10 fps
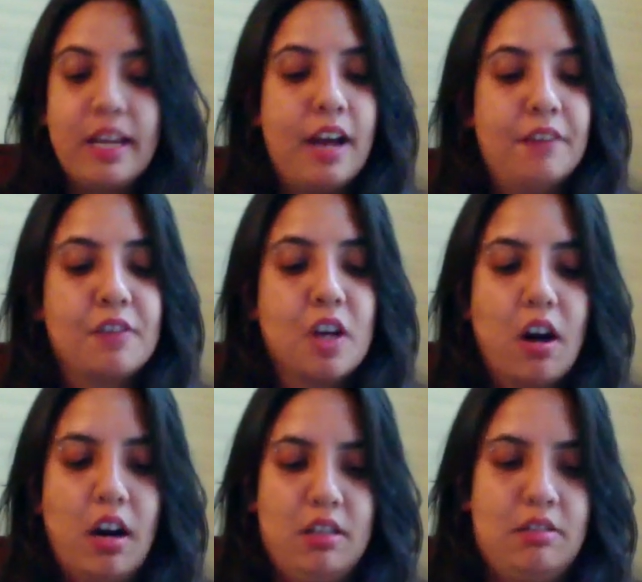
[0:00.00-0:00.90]
have
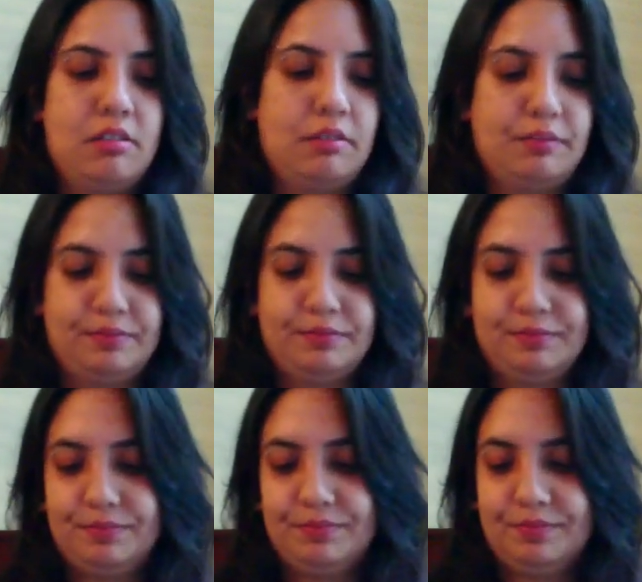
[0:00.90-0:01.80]
got
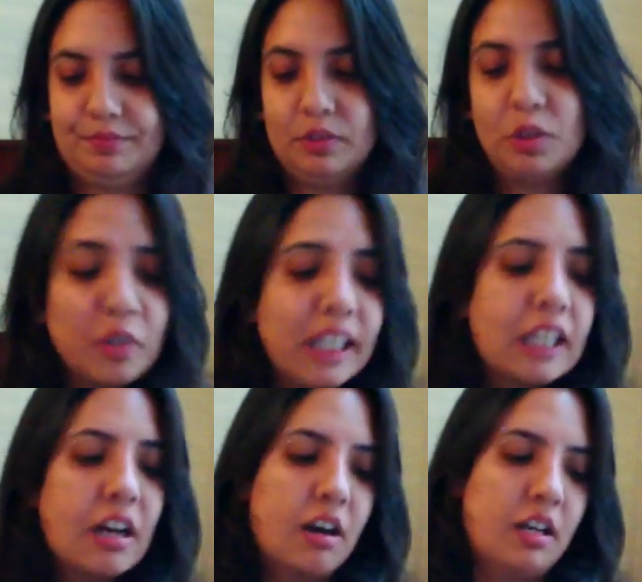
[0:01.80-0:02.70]
three
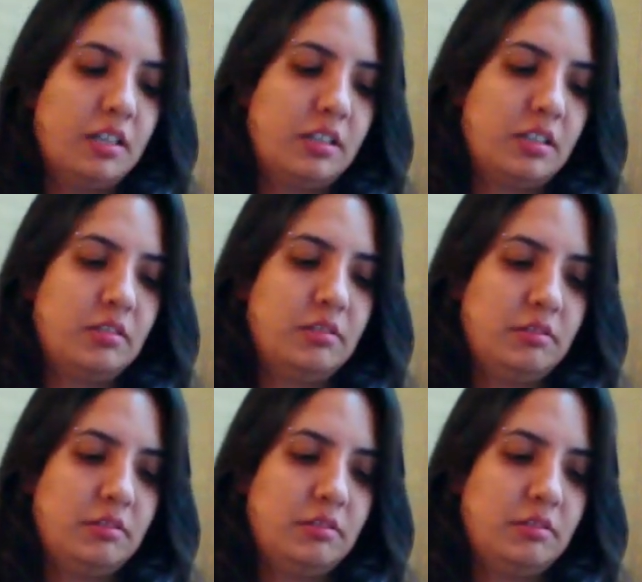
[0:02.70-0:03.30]
cards,